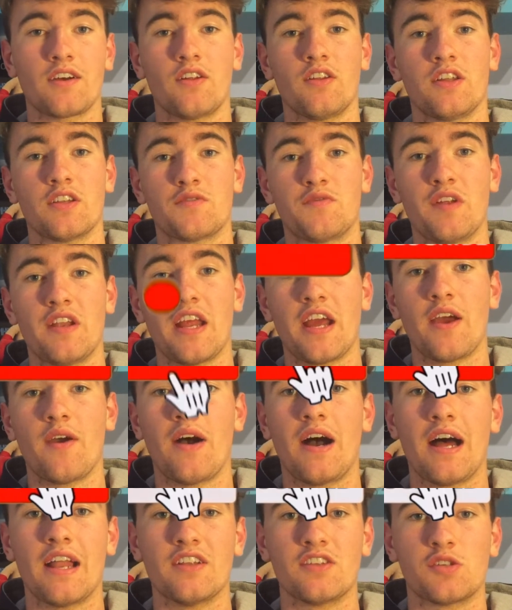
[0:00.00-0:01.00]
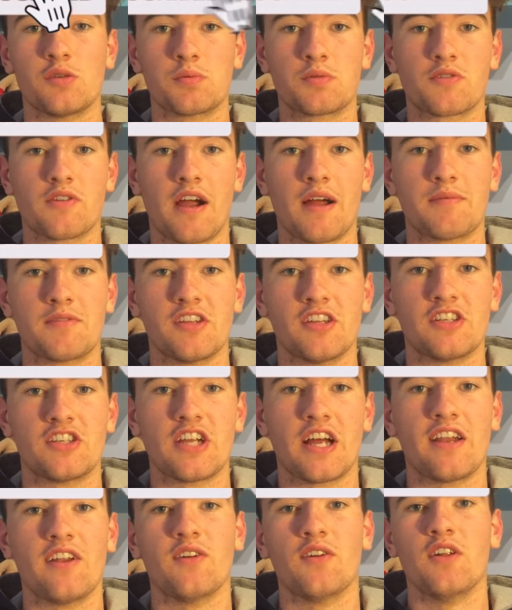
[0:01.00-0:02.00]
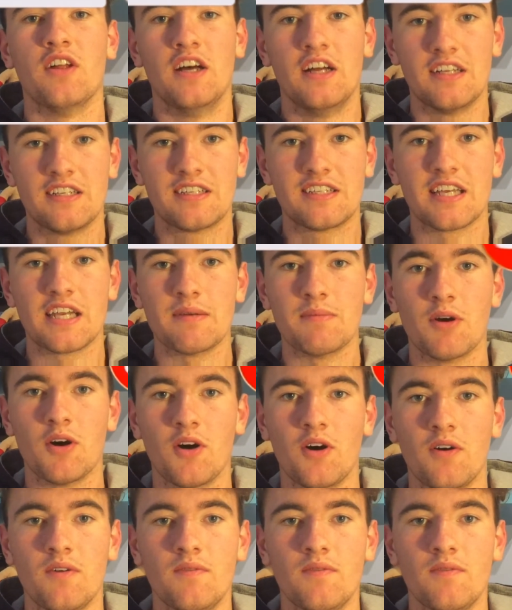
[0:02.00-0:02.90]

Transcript: on this video and subscribe to the channel to see more.